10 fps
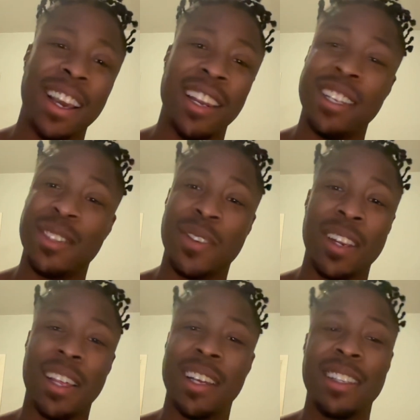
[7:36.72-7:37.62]
It is what
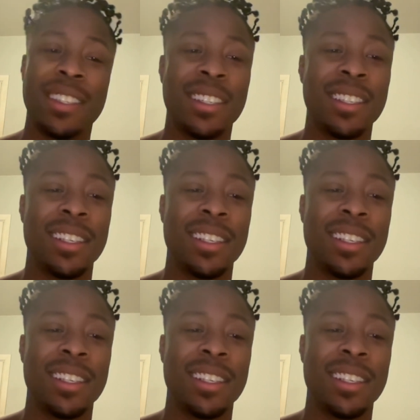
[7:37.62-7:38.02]
it is.